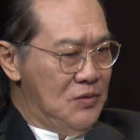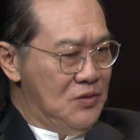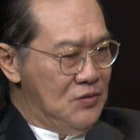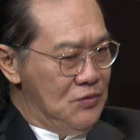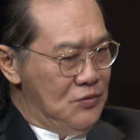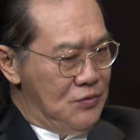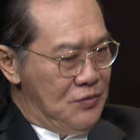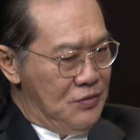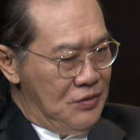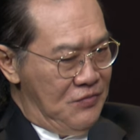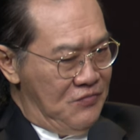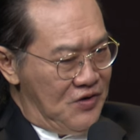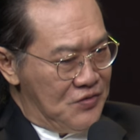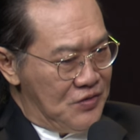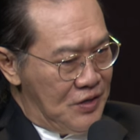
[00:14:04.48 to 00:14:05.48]
to
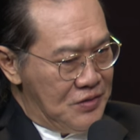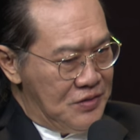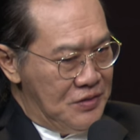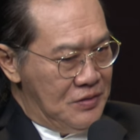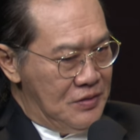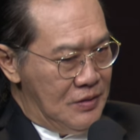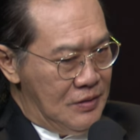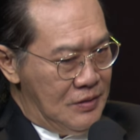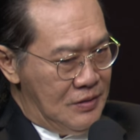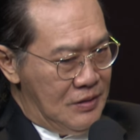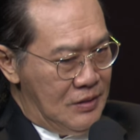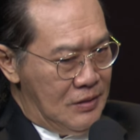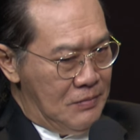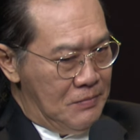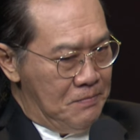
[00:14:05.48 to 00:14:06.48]
infrastructure,
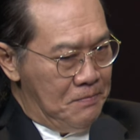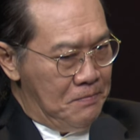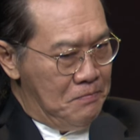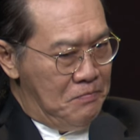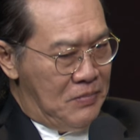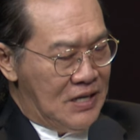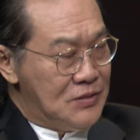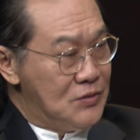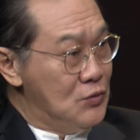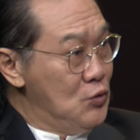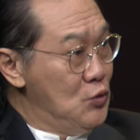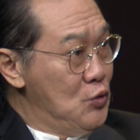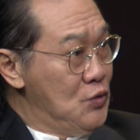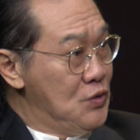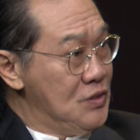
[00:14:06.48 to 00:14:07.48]
the bus
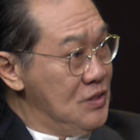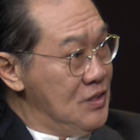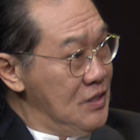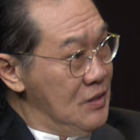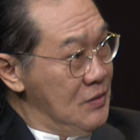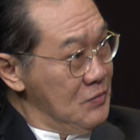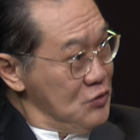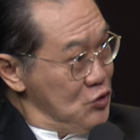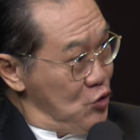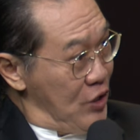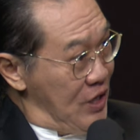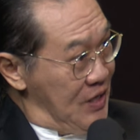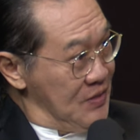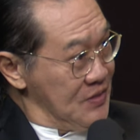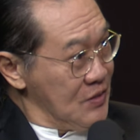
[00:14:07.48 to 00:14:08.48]
routes, the
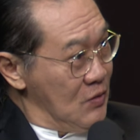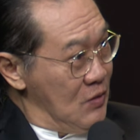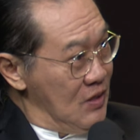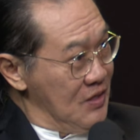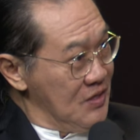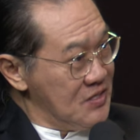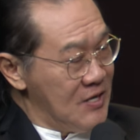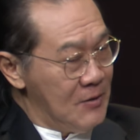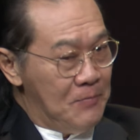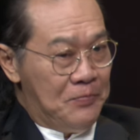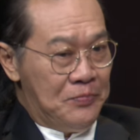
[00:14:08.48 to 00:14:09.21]
trains, and all that stuff,